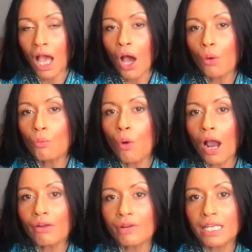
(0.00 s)
and why
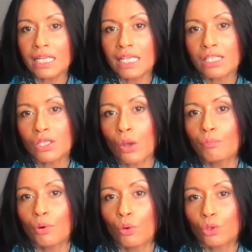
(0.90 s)
reading is so
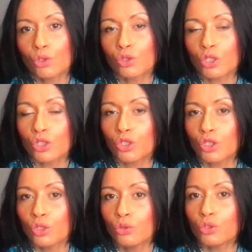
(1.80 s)
important
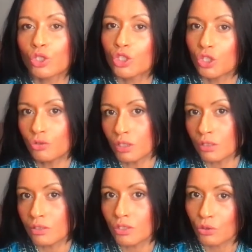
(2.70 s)
to
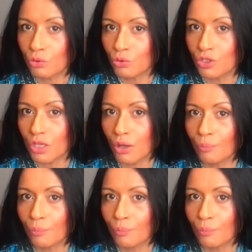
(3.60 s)
students also.